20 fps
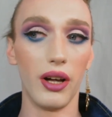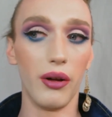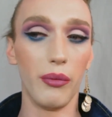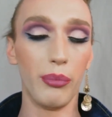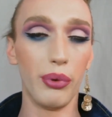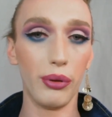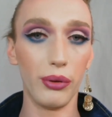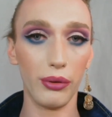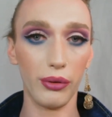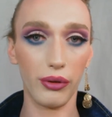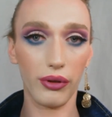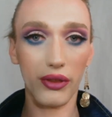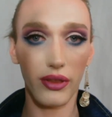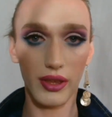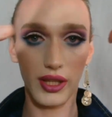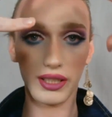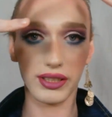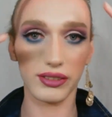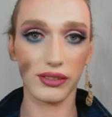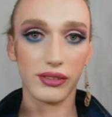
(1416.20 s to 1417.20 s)
put
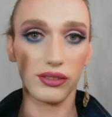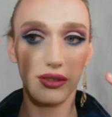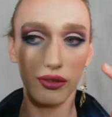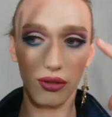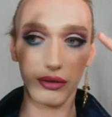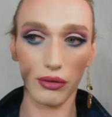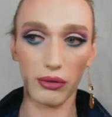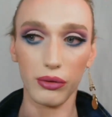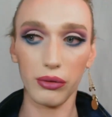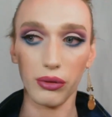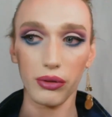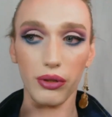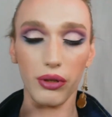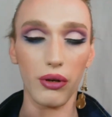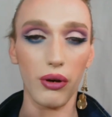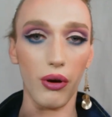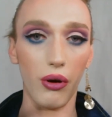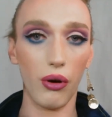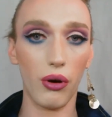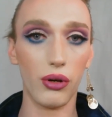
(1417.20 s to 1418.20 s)
this look
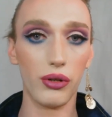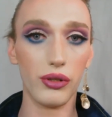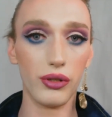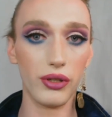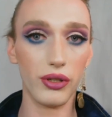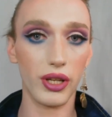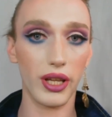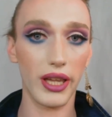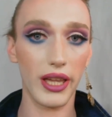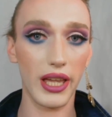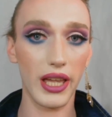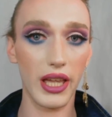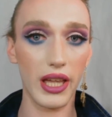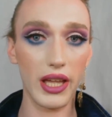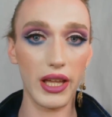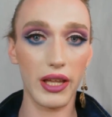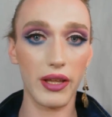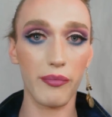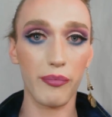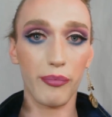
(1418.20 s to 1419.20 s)
on
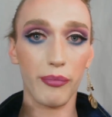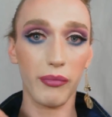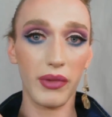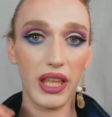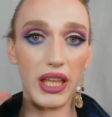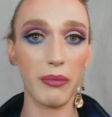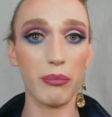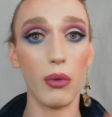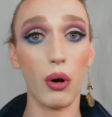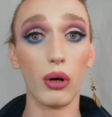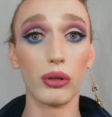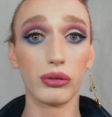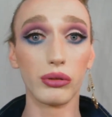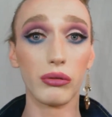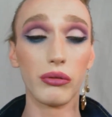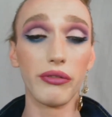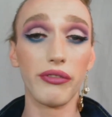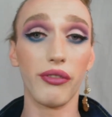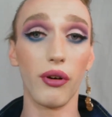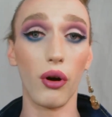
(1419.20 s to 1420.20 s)
a
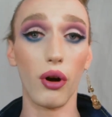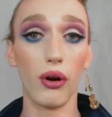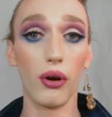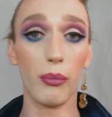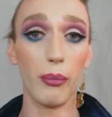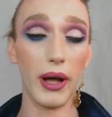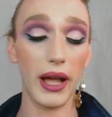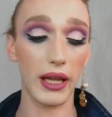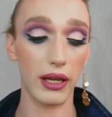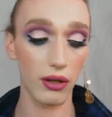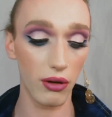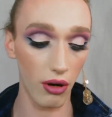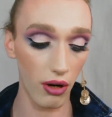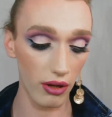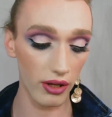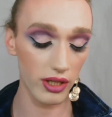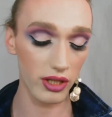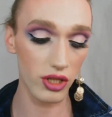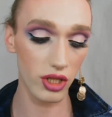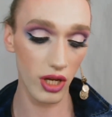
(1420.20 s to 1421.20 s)
model for my
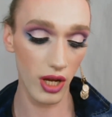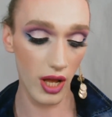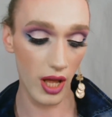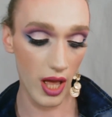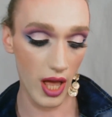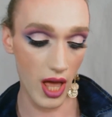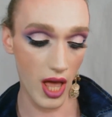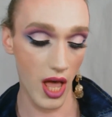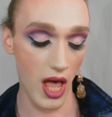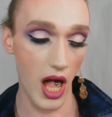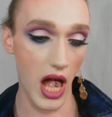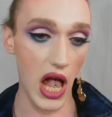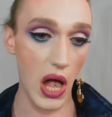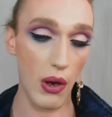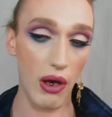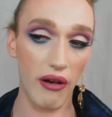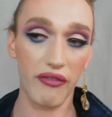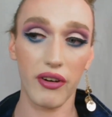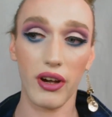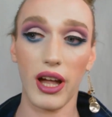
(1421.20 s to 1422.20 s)
college.
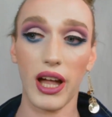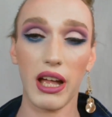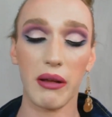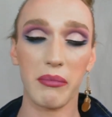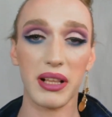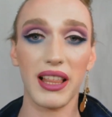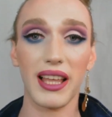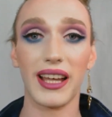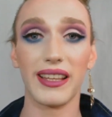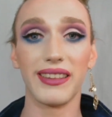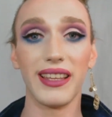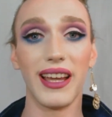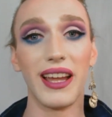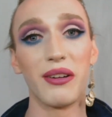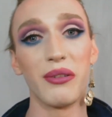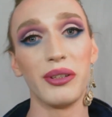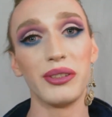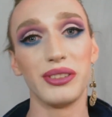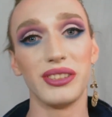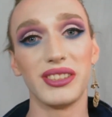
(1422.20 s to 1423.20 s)
However, I'm glad that I
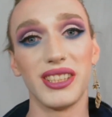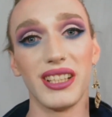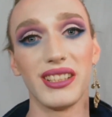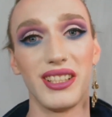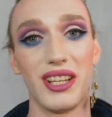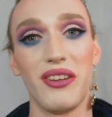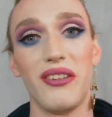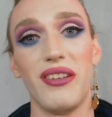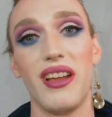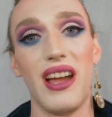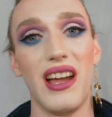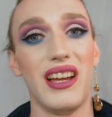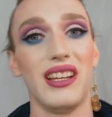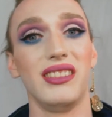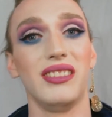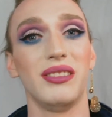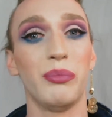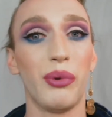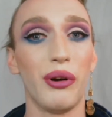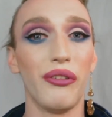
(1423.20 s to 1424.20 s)
got to sit down
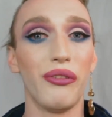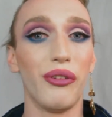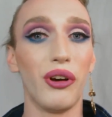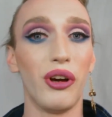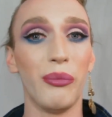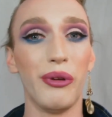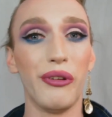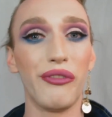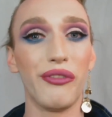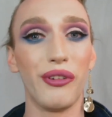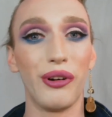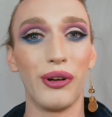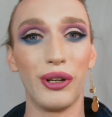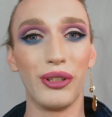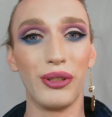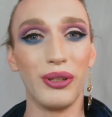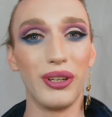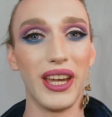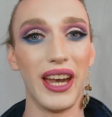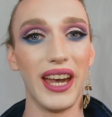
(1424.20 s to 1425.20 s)
and perform it for
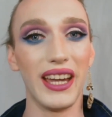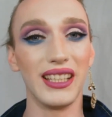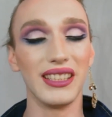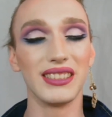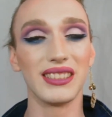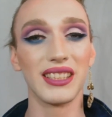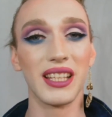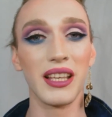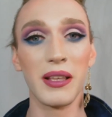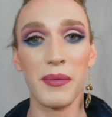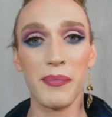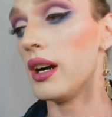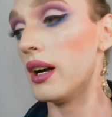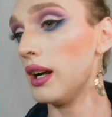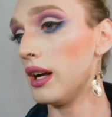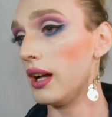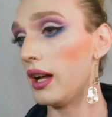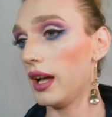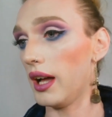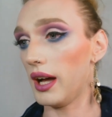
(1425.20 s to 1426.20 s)
you guys.
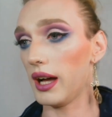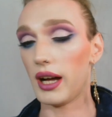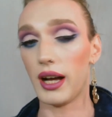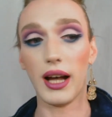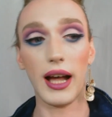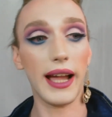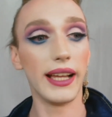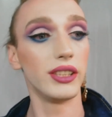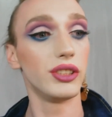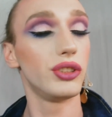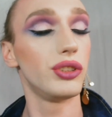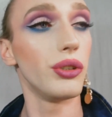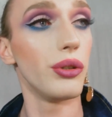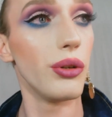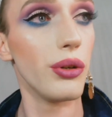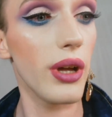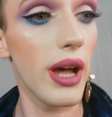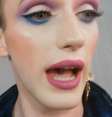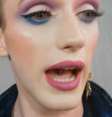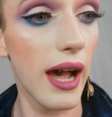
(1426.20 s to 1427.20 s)
I
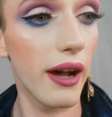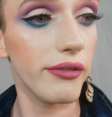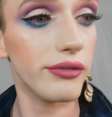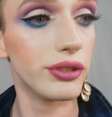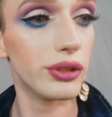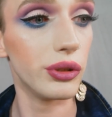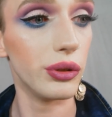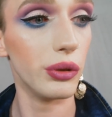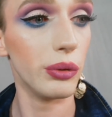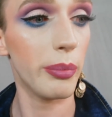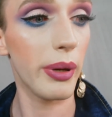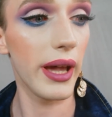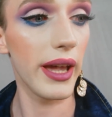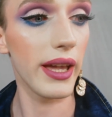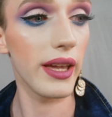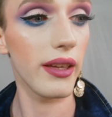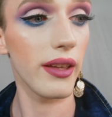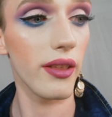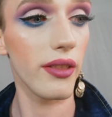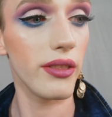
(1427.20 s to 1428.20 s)
do have to
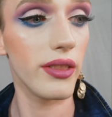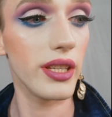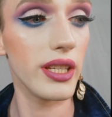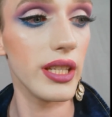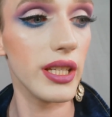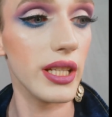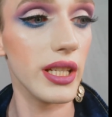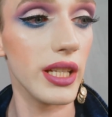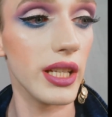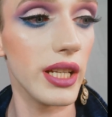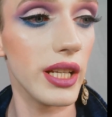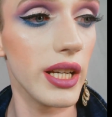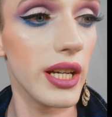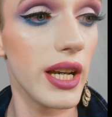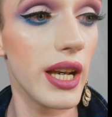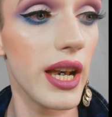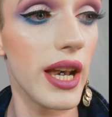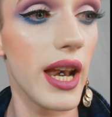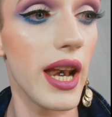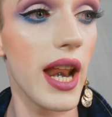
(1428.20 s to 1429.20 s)
pick the
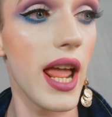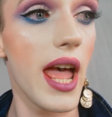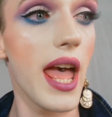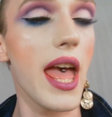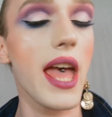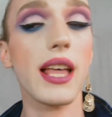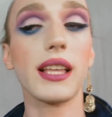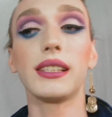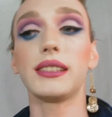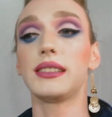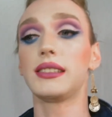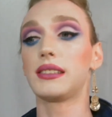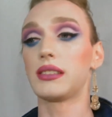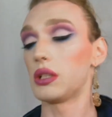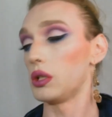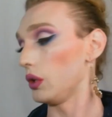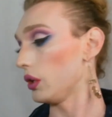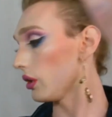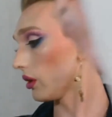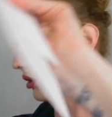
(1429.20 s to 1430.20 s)
next
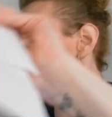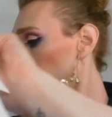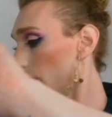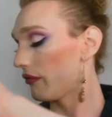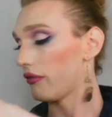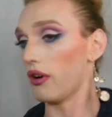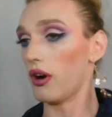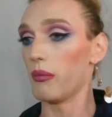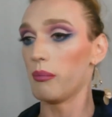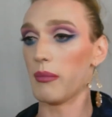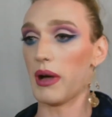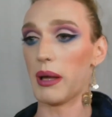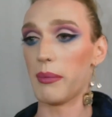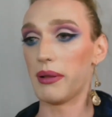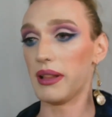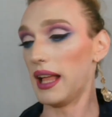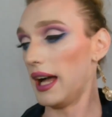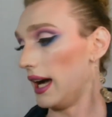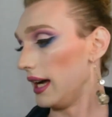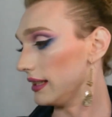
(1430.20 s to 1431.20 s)
look from my
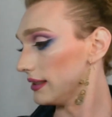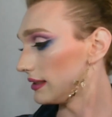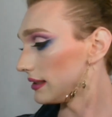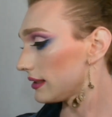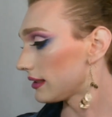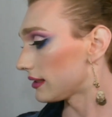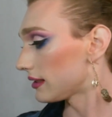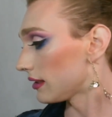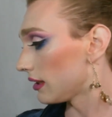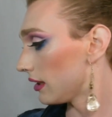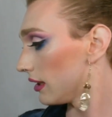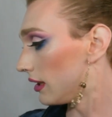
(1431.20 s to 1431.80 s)
plans